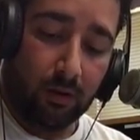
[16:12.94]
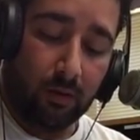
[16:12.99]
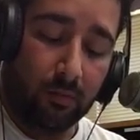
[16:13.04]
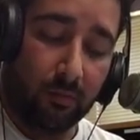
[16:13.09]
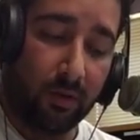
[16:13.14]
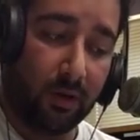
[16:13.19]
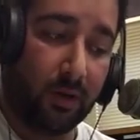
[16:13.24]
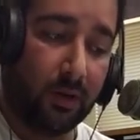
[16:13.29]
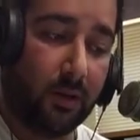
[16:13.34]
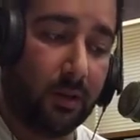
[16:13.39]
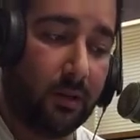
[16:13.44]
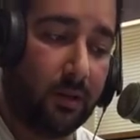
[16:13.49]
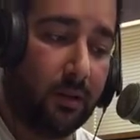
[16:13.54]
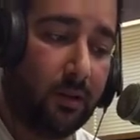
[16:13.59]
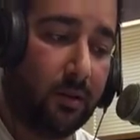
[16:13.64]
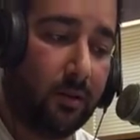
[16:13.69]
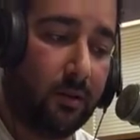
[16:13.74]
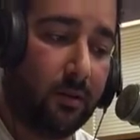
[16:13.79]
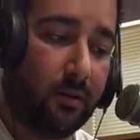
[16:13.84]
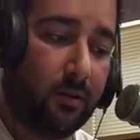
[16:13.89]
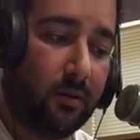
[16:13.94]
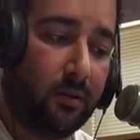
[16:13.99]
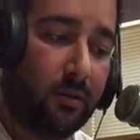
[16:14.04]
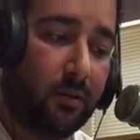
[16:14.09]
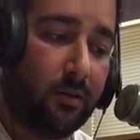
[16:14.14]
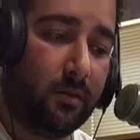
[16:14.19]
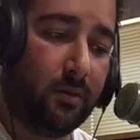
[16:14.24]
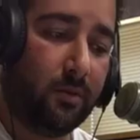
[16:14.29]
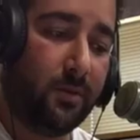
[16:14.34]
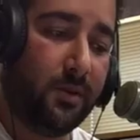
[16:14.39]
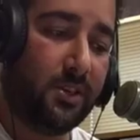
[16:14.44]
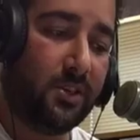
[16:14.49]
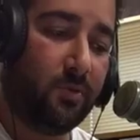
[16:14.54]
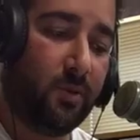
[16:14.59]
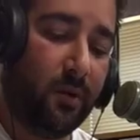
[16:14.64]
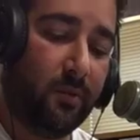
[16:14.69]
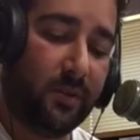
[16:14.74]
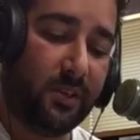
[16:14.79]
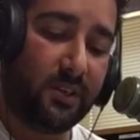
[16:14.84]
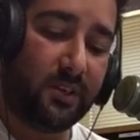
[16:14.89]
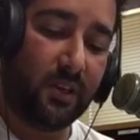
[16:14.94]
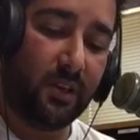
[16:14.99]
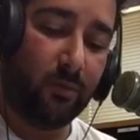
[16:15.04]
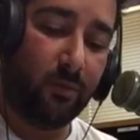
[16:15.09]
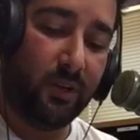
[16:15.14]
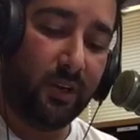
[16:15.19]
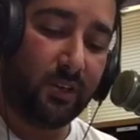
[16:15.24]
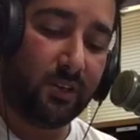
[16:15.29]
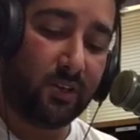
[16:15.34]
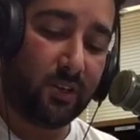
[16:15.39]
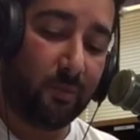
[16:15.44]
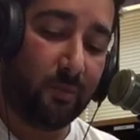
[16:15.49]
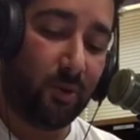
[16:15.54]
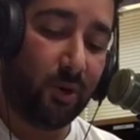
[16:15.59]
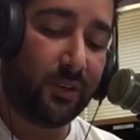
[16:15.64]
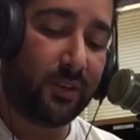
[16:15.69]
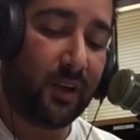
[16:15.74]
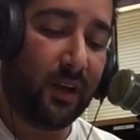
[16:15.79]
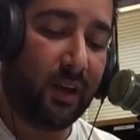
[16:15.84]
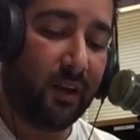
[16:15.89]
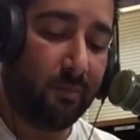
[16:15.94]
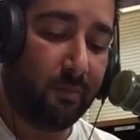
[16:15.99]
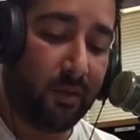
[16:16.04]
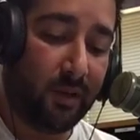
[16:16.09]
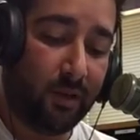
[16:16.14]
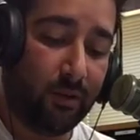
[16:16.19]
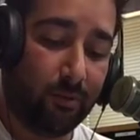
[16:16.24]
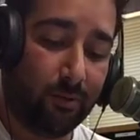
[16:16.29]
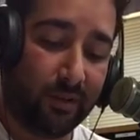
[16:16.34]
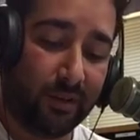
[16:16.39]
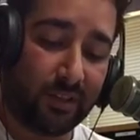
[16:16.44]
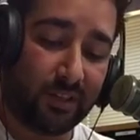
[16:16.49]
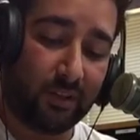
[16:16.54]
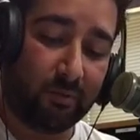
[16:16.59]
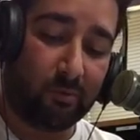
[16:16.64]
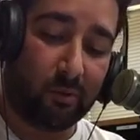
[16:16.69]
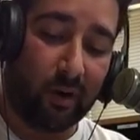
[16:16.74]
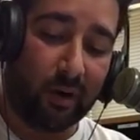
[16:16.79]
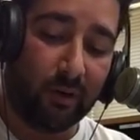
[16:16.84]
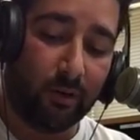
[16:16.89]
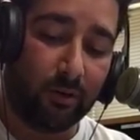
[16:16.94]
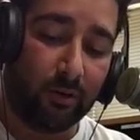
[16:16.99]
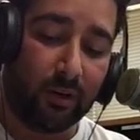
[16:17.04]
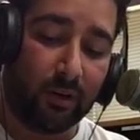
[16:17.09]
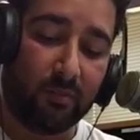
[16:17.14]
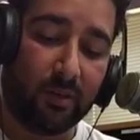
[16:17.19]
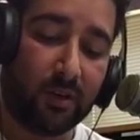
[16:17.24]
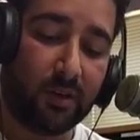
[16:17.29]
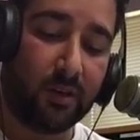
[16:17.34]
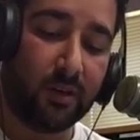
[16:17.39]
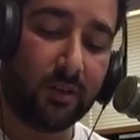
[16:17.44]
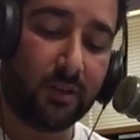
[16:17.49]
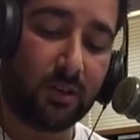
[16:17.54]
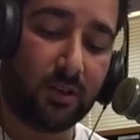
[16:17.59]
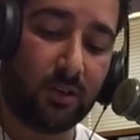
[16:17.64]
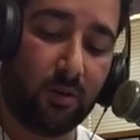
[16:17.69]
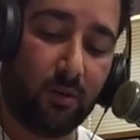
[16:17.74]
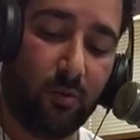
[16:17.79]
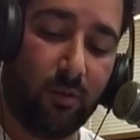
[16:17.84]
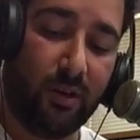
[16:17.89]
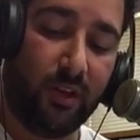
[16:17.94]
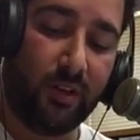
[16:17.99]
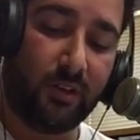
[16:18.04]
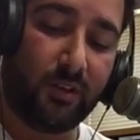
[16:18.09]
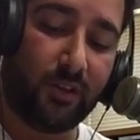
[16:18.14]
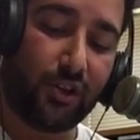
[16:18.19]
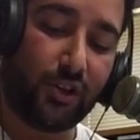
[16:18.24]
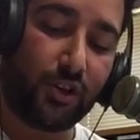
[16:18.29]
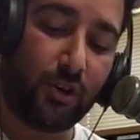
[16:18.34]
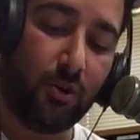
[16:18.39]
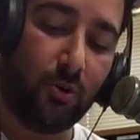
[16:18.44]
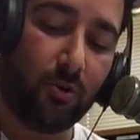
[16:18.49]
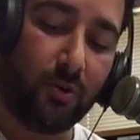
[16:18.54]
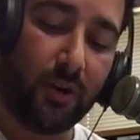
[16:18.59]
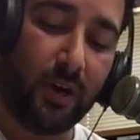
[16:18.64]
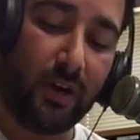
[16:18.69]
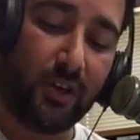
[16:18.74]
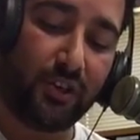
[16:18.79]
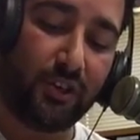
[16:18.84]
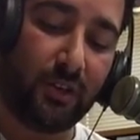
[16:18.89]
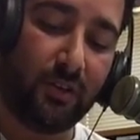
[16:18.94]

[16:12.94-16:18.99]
But the reason why we say we need to support the NPU and this is a priority, because we need to show they